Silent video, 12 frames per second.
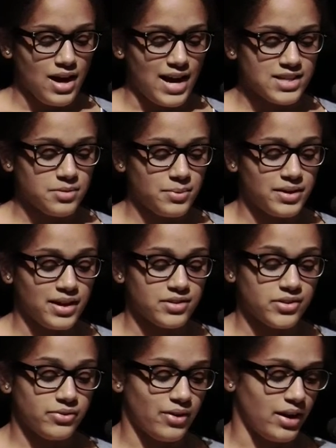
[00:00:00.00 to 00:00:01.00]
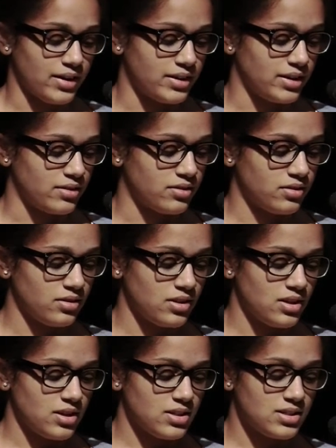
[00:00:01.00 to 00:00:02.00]
Ashley began to cry again.
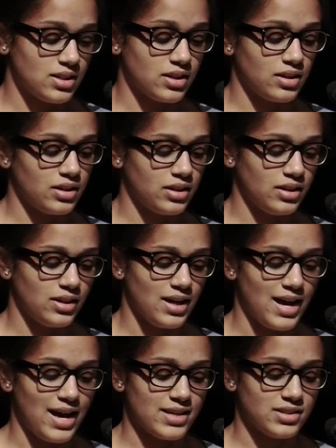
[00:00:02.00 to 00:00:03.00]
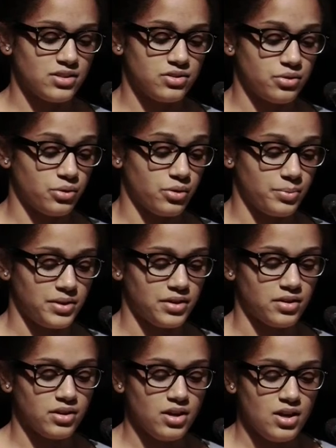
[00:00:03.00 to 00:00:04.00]
Suddenly, Ashley's door
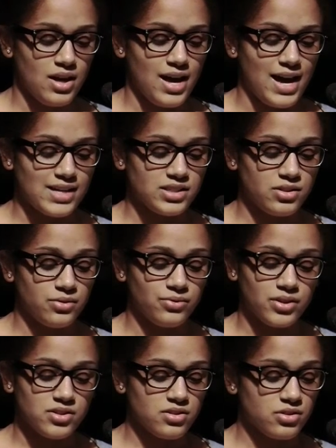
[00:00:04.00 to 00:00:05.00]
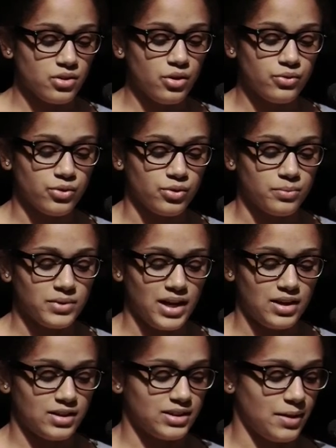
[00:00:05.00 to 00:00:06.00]
appeared. Ashley rushed into her room
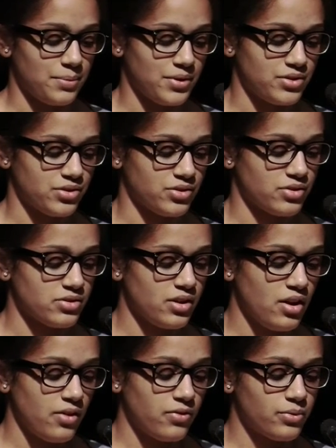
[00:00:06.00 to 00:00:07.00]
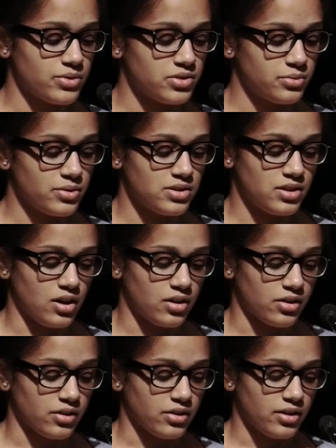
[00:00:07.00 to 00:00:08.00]
and looked at pictures from when she was
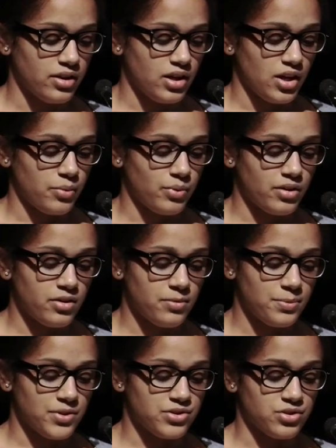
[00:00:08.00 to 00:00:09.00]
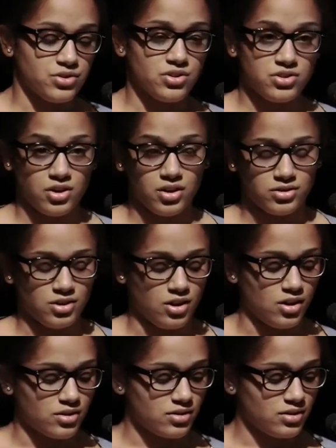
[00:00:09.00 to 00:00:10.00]
younger. In one of the pictures, she saw a
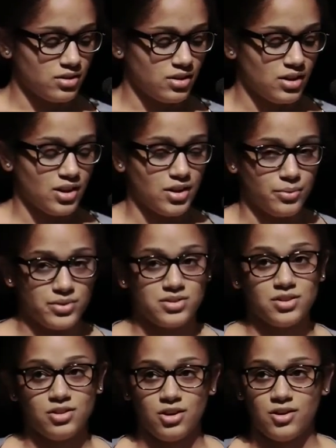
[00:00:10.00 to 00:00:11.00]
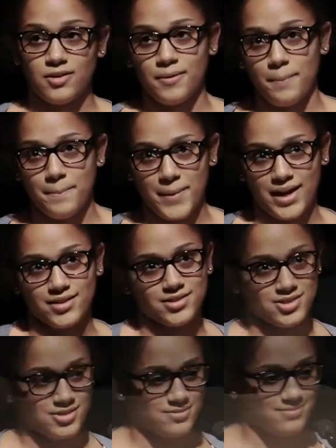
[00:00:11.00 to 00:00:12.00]
dog. It was the dog,
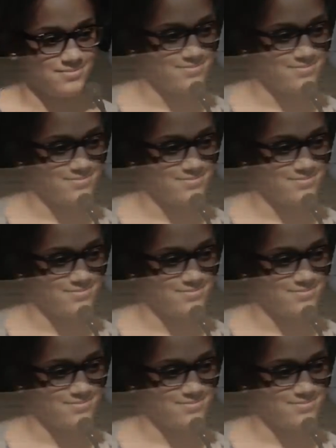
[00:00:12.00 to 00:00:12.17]
Max.